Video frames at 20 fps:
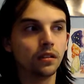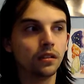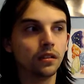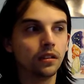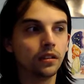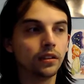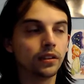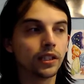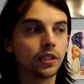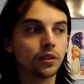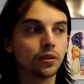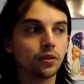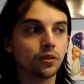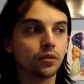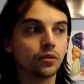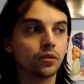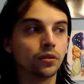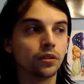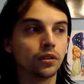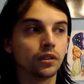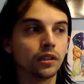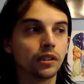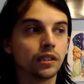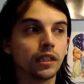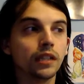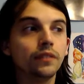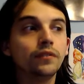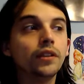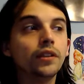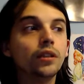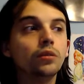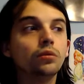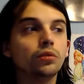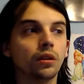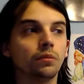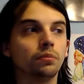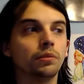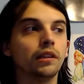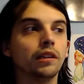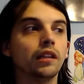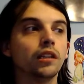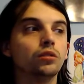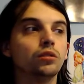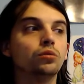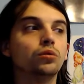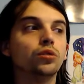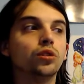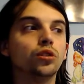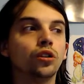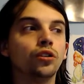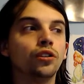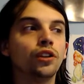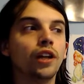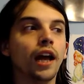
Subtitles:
they're giving you something that you shouldn't